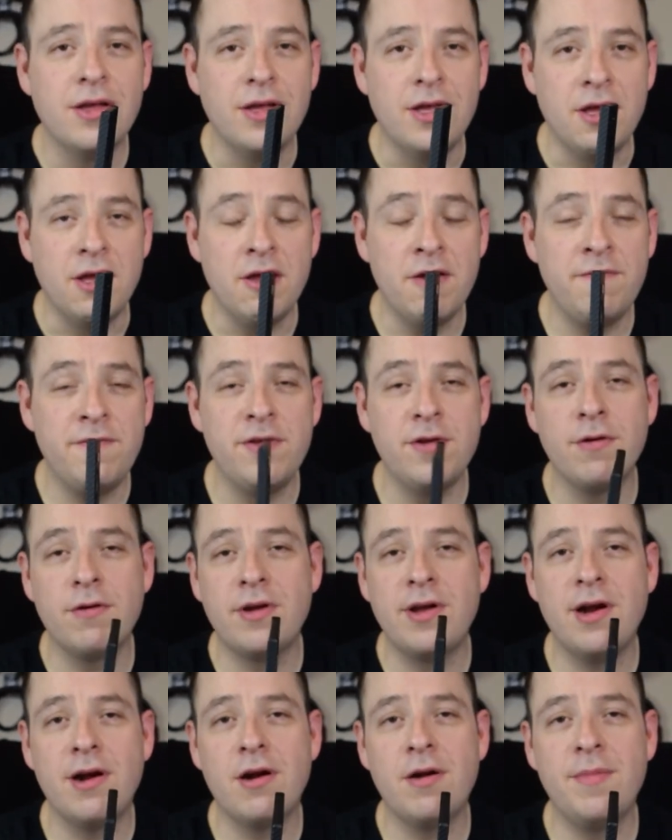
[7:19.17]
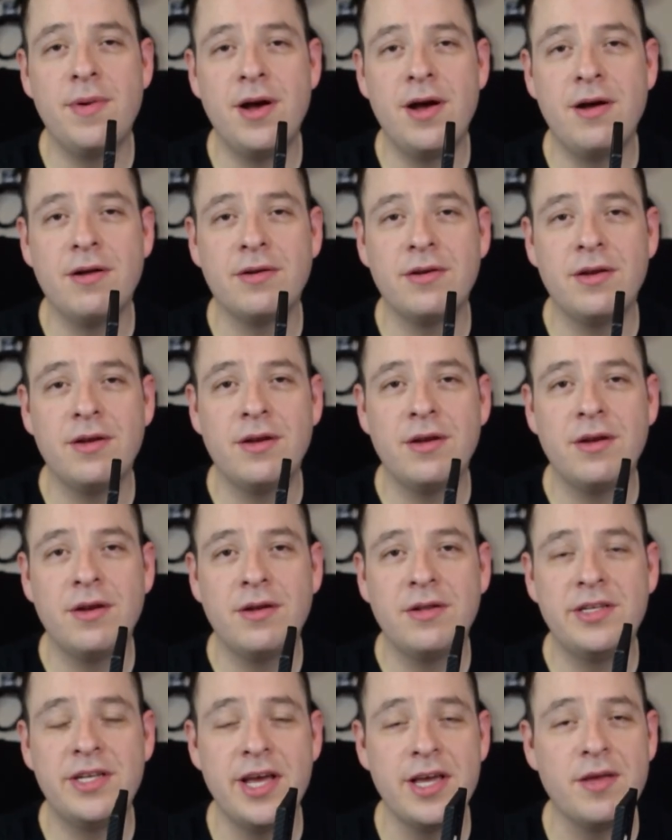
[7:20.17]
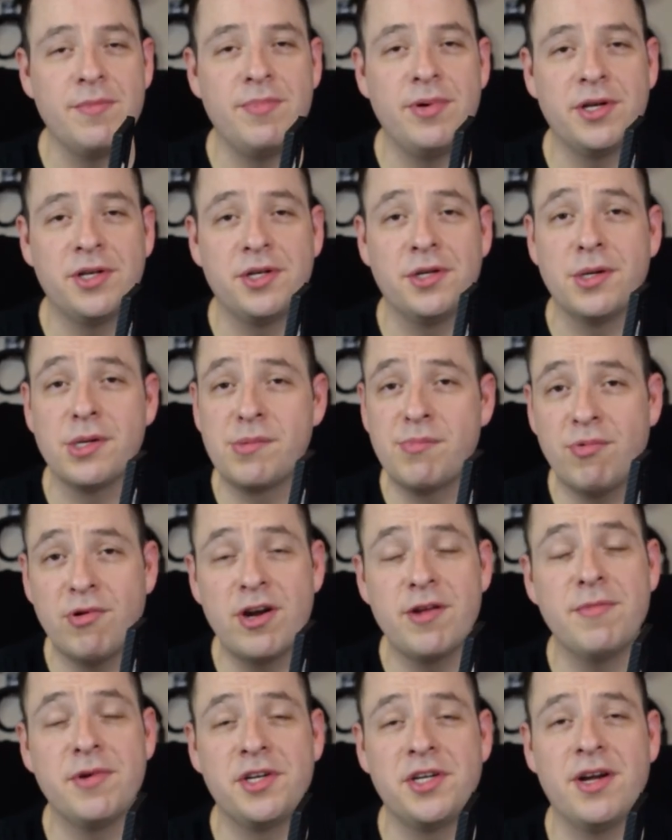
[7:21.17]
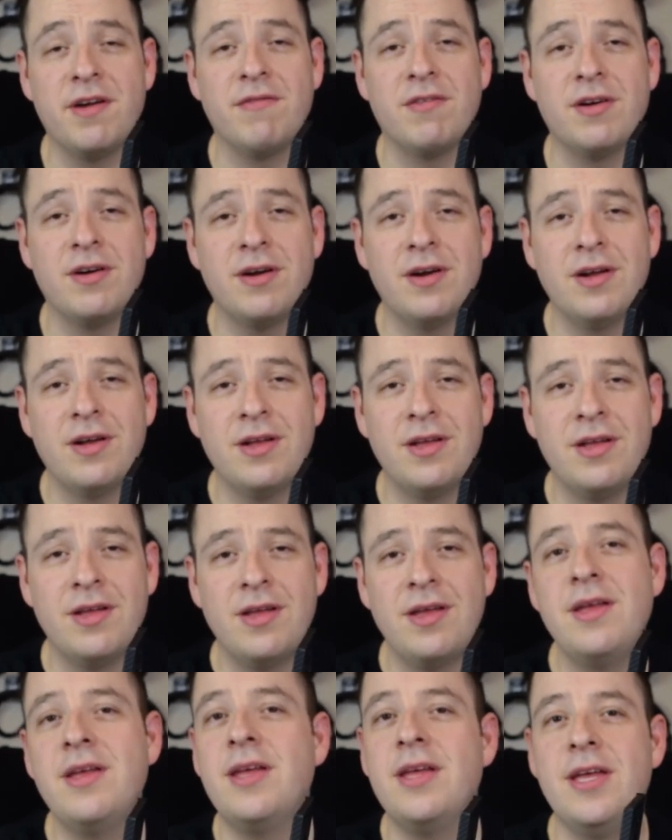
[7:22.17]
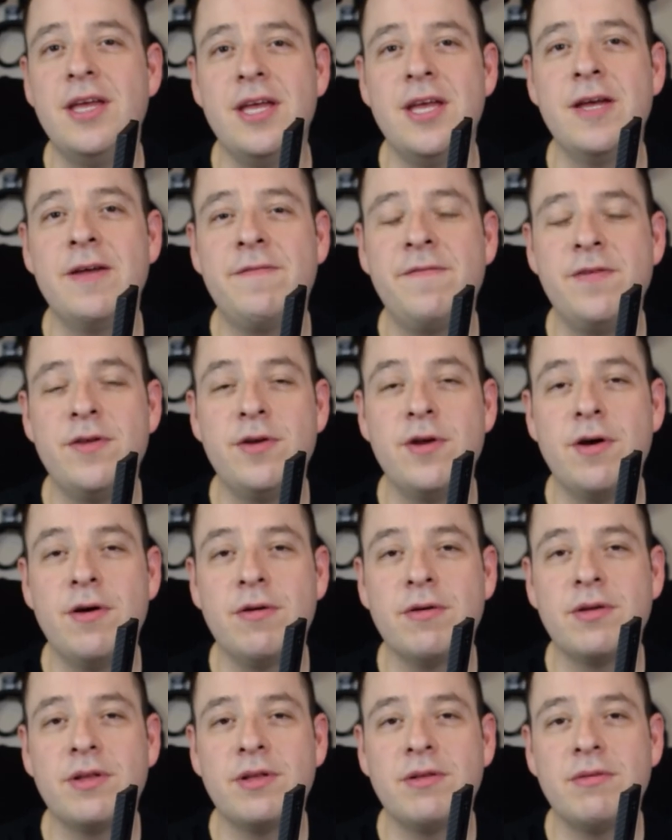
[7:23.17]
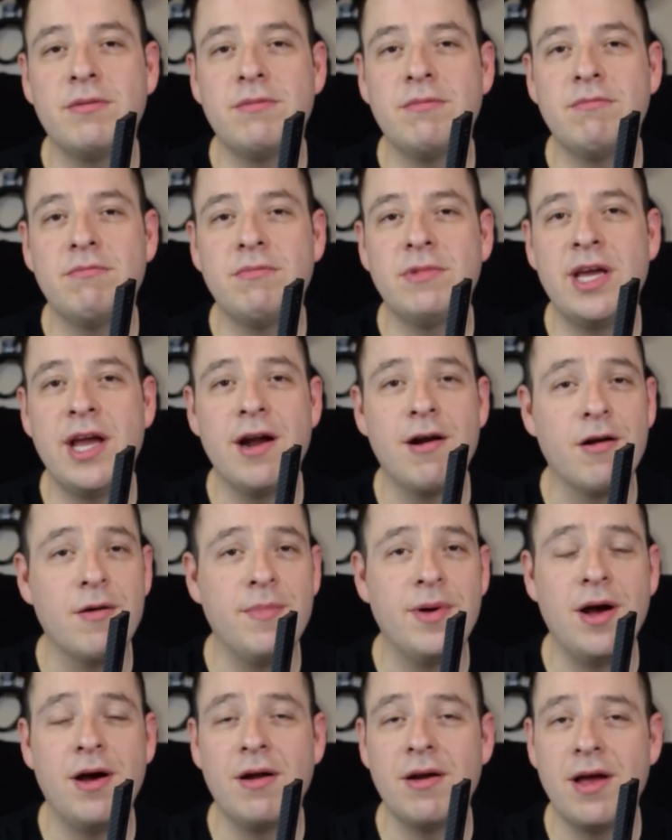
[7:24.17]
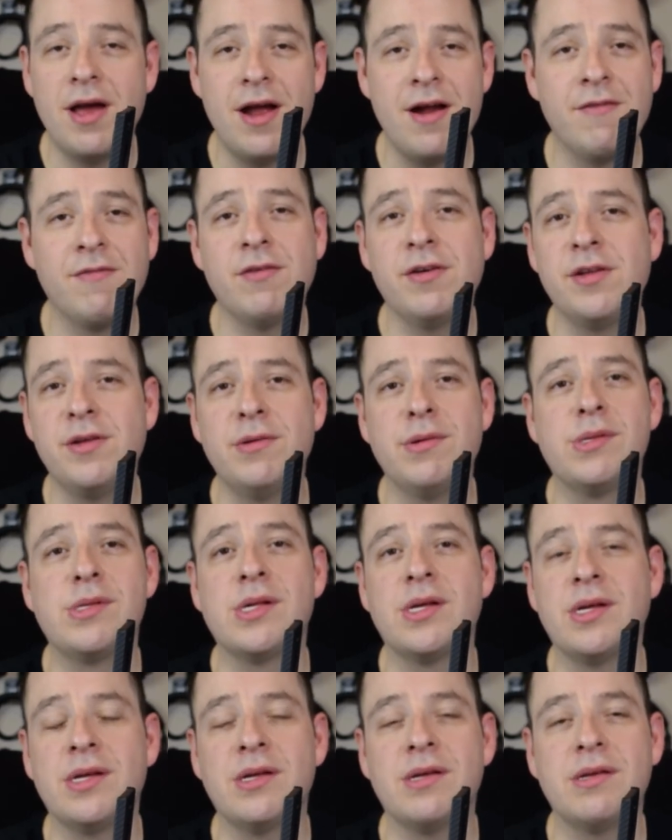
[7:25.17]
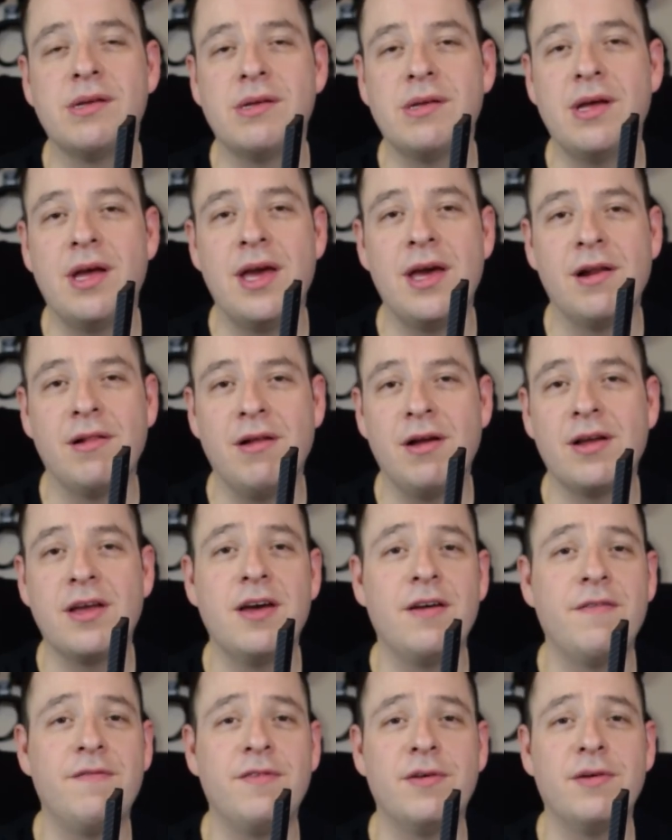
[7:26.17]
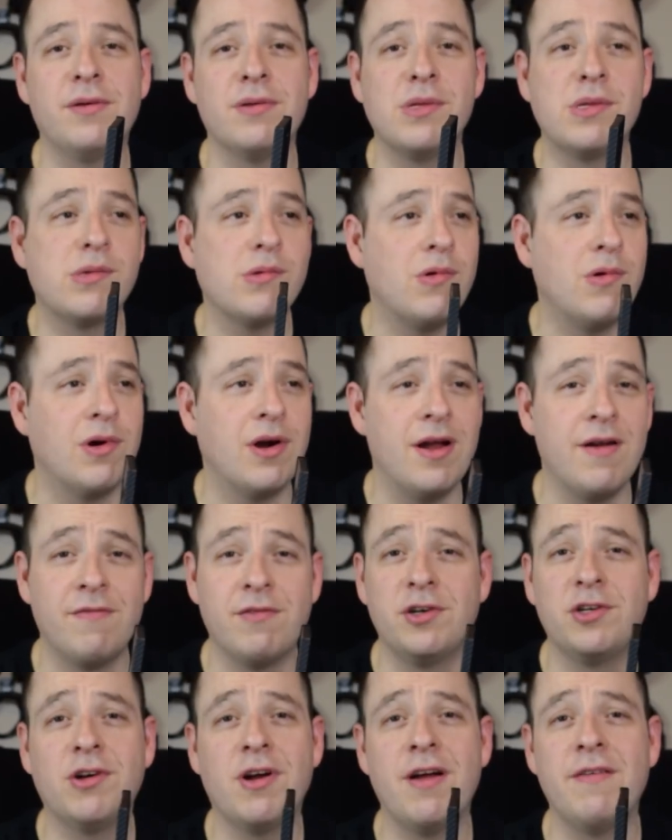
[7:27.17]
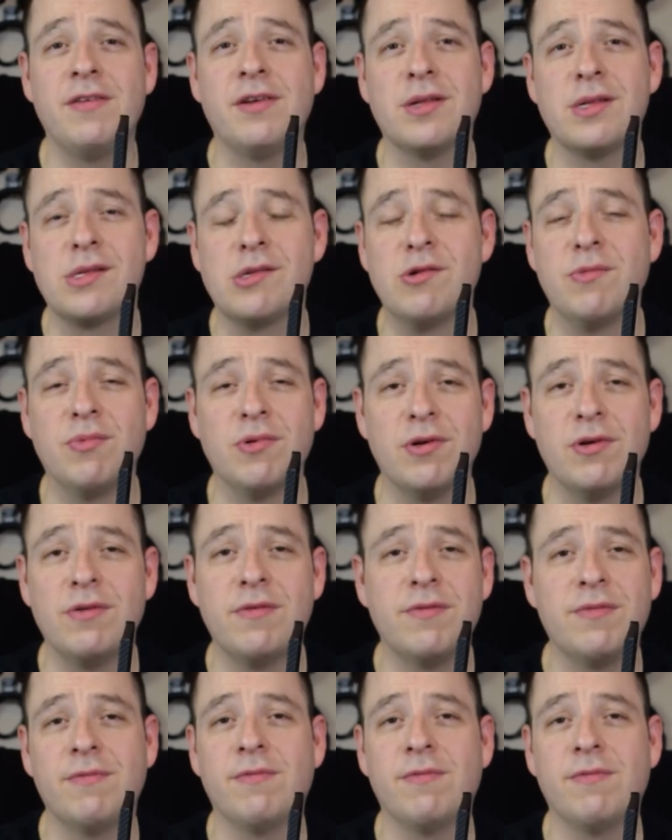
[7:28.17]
If you don't care about taking pictures pretty much ever, if you don't care about ever using analog headphones or ever driving a Subaru,